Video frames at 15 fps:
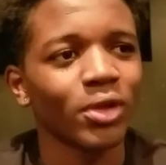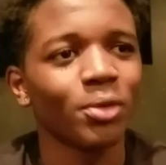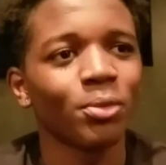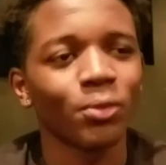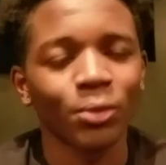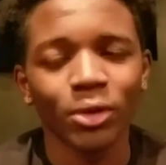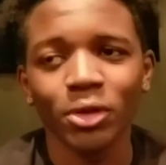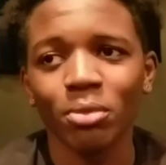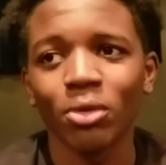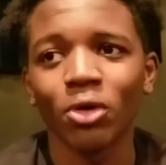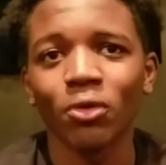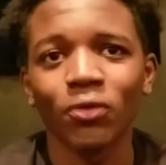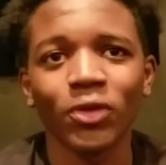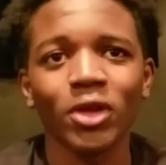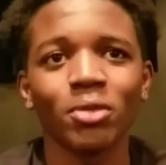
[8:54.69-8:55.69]
It really
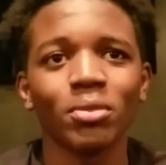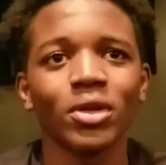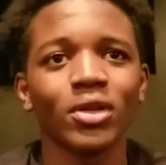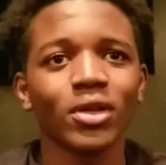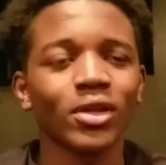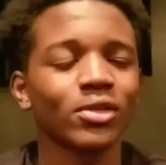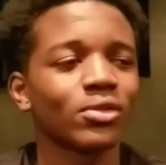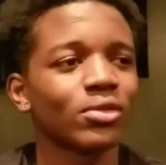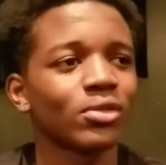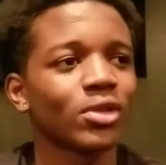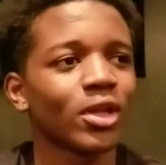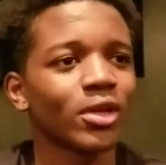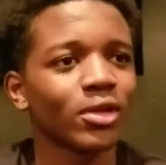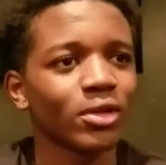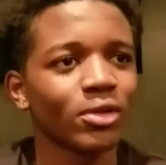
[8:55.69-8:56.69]
motivated me not to
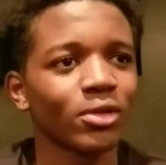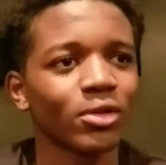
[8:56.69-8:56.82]
like